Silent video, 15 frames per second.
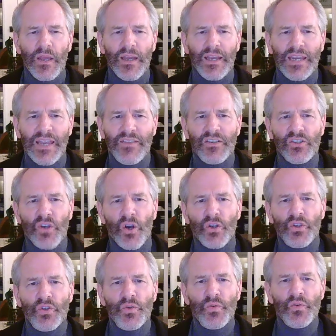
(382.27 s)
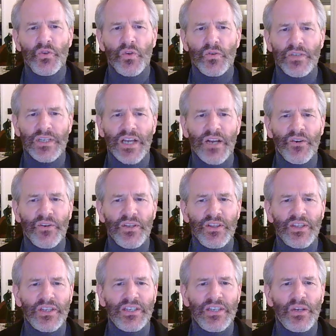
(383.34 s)
Again, this cartoon shows that underneath
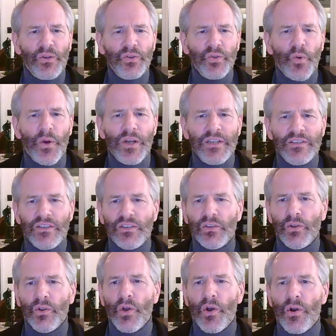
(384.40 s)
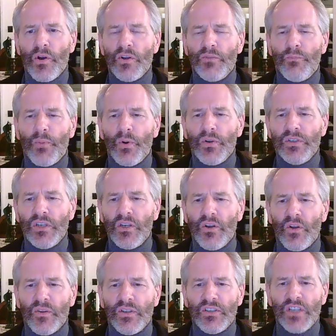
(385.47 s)
the deltoid is this large bursa
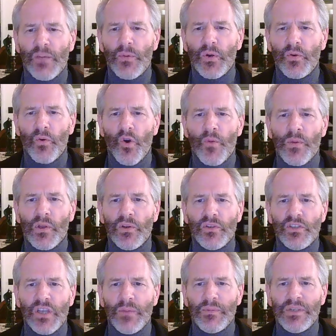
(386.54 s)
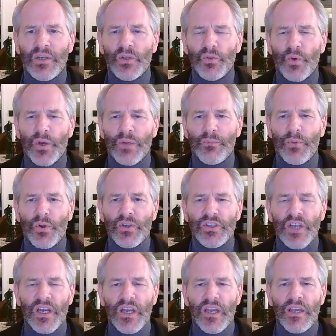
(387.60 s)
called the subacromial or subdeltoid
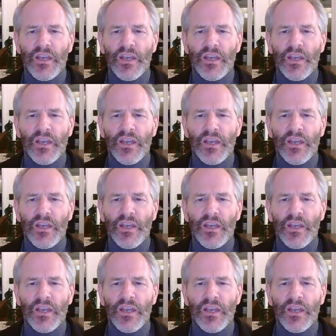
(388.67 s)
bursa,